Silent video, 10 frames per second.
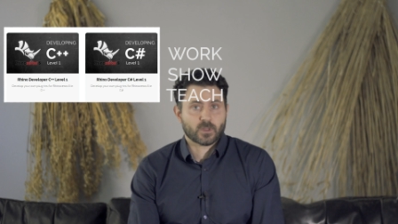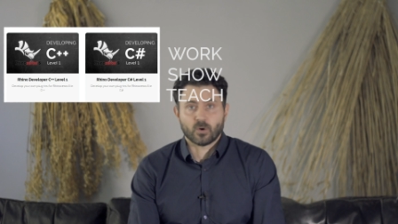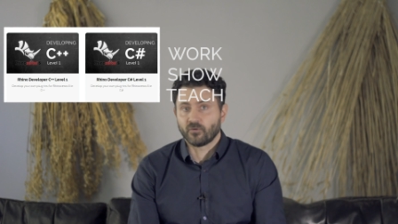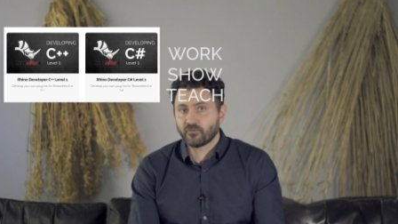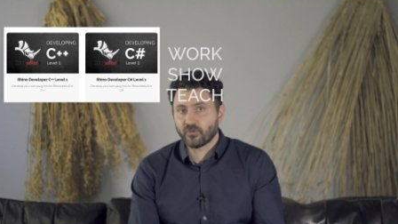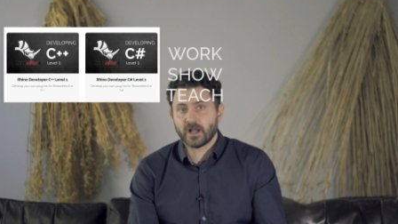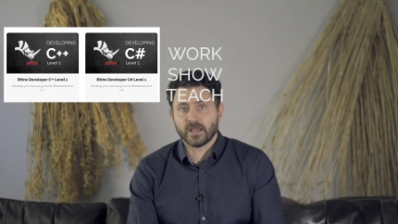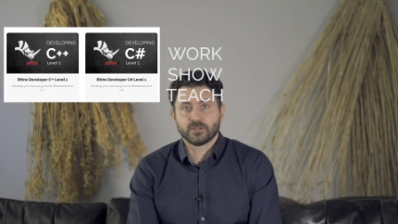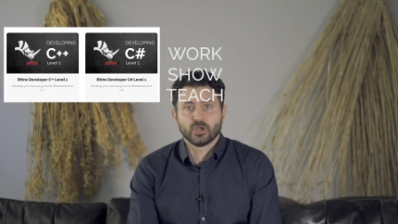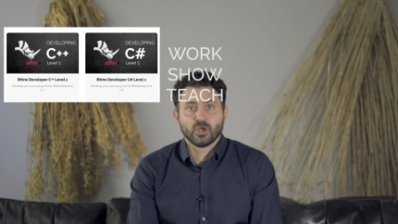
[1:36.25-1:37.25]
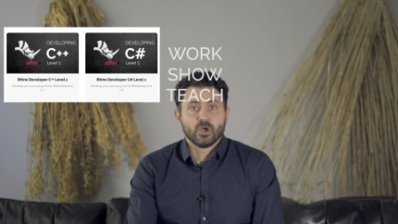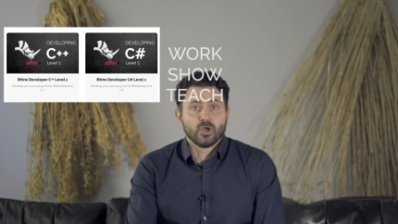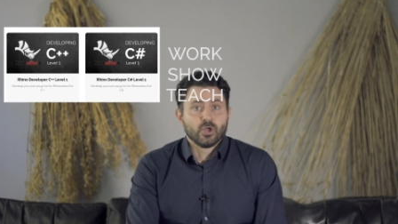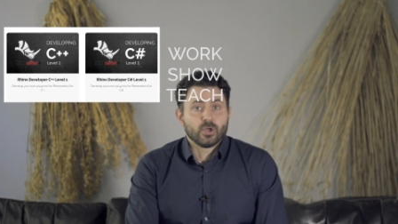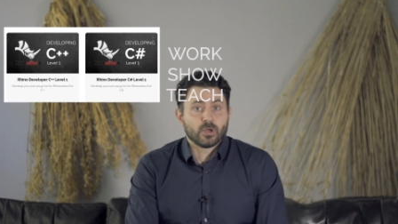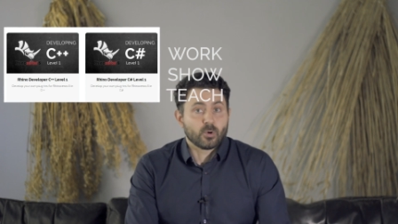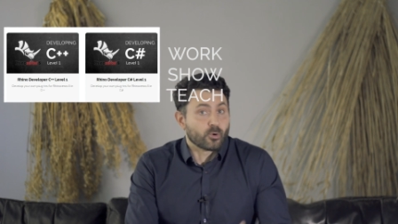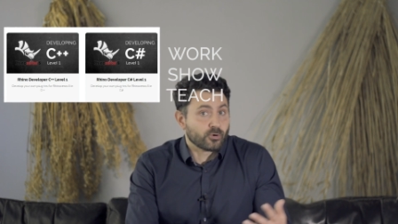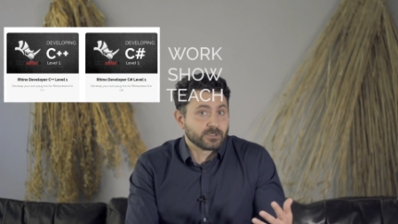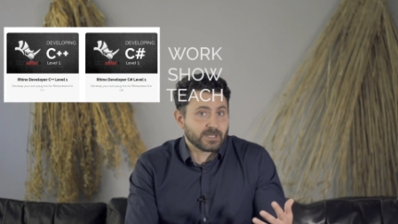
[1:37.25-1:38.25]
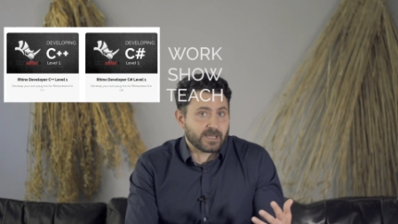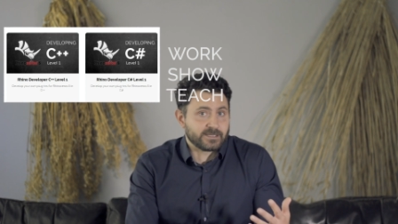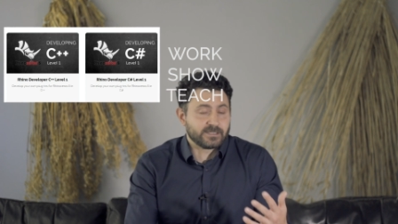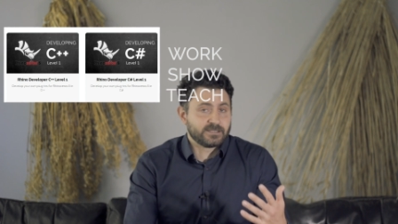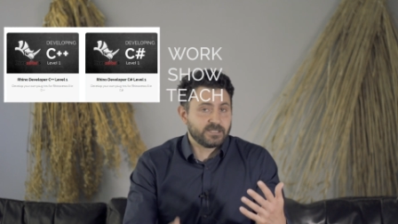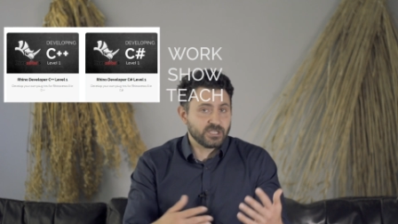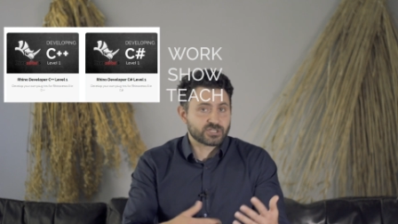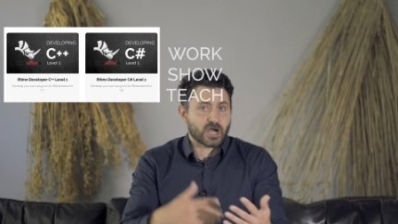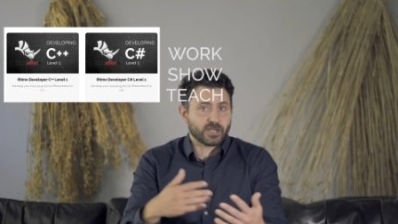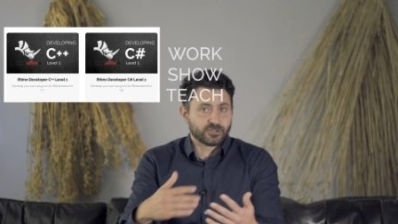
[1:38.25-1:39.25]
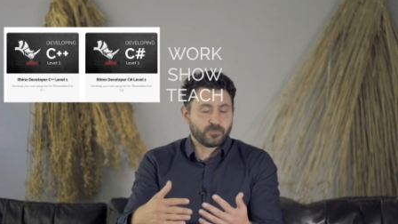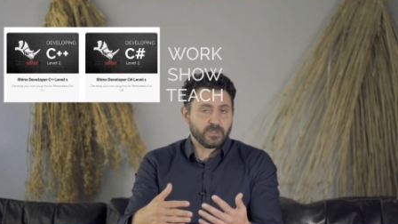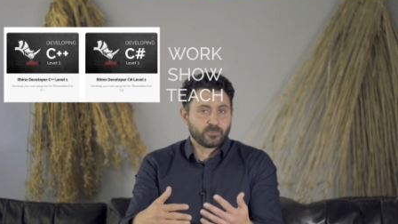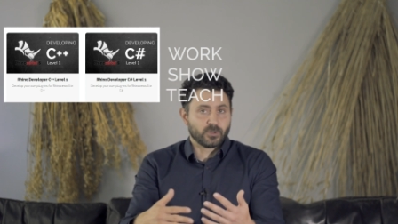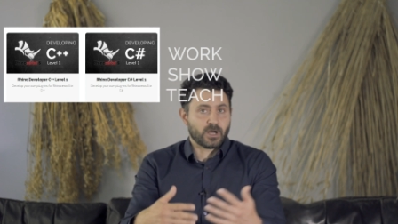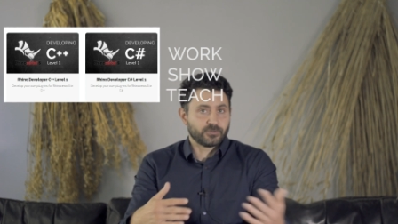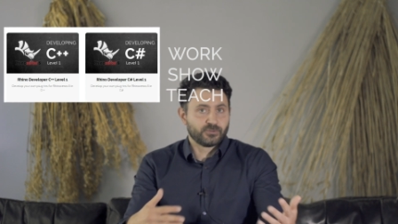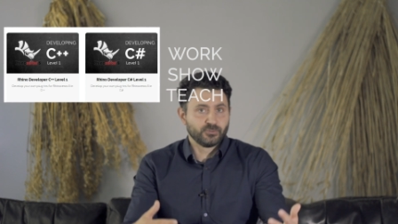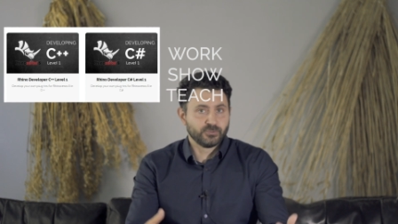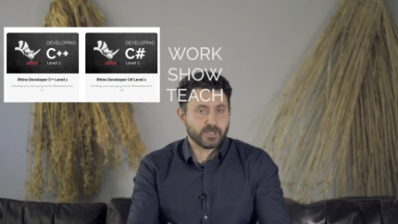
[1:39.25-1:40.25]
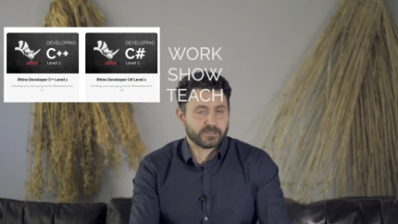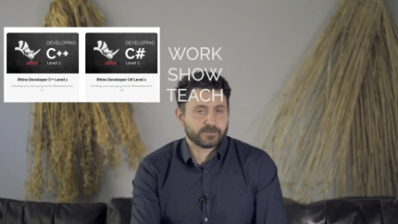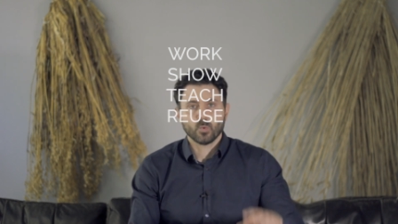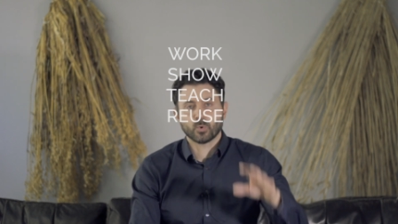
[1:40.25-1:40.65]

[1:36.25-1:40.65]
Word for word: offline uh, or online, and teach other people how to do that.